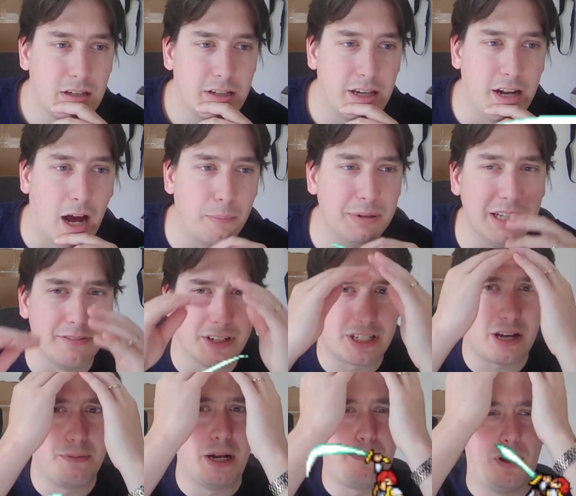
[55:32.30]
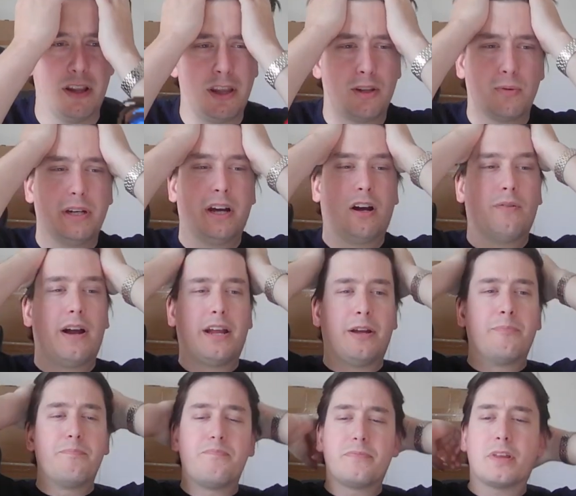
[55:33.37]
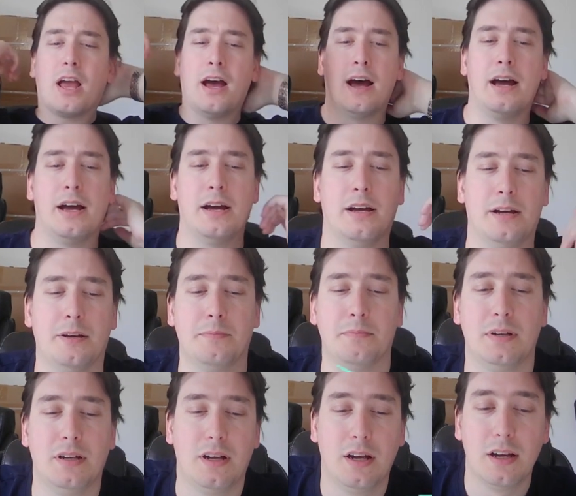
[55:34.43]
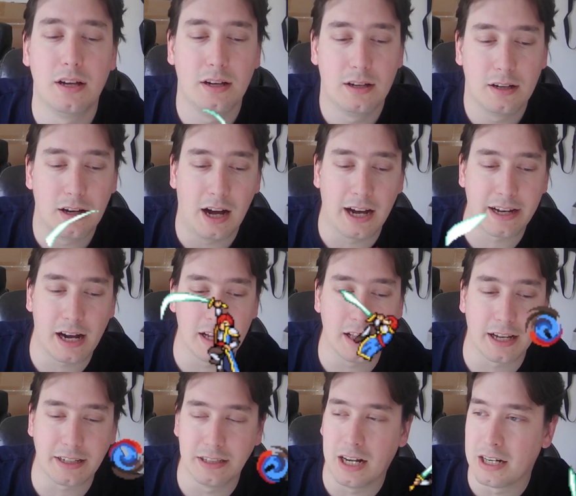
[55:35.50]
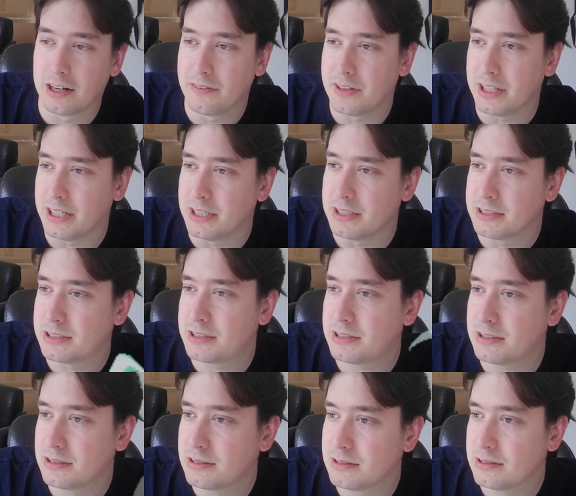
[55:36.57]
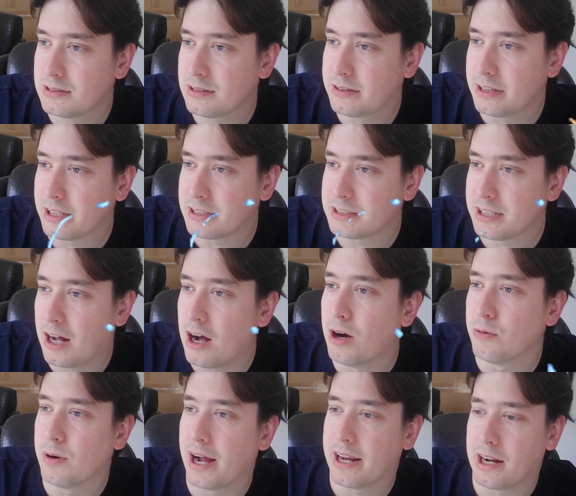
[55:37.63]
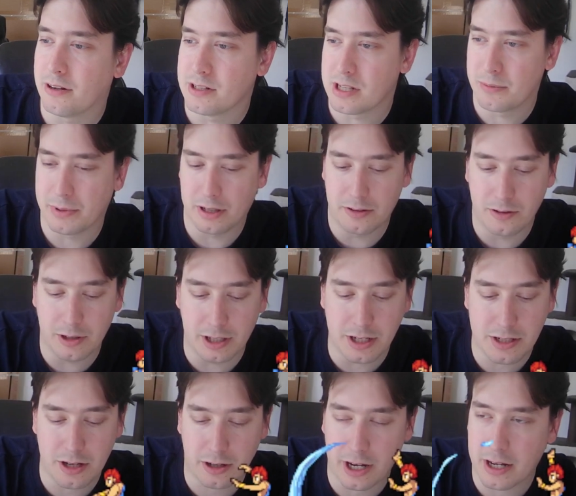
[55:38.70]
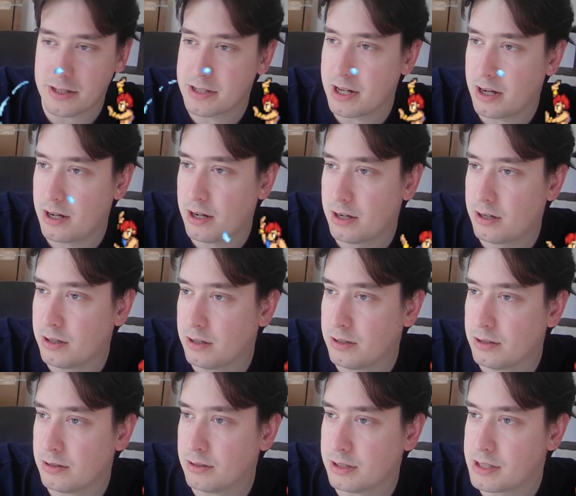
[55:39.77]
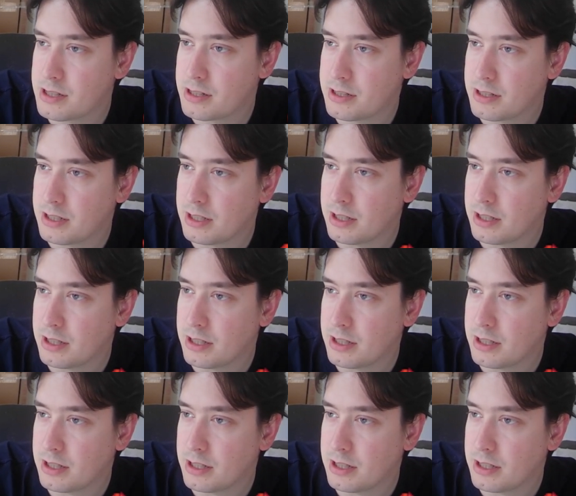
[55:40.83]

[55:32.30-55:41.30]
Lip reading: And I believe it's coming up on 3 already. I got, like, none of these things that. Oh, right. I was in the middle of doing this. Okay, so let's see.